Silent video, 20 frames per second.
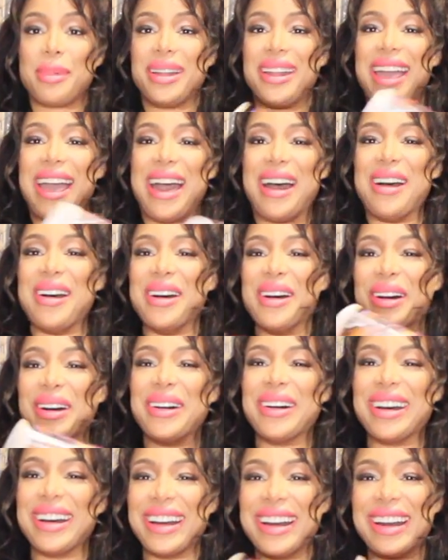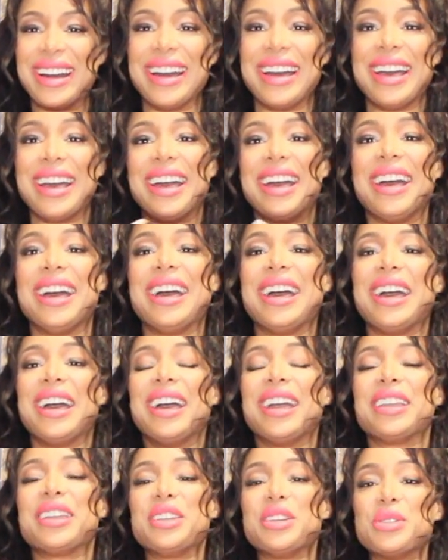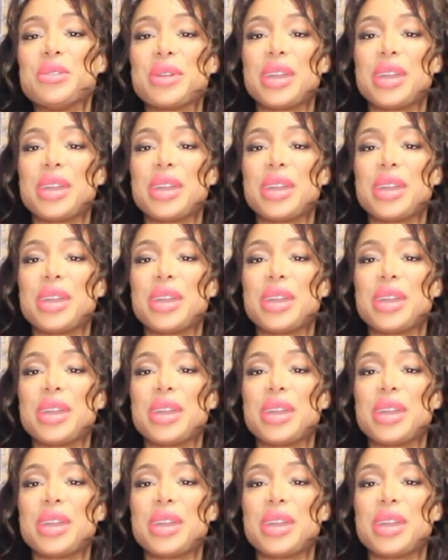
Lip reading: Now, you'll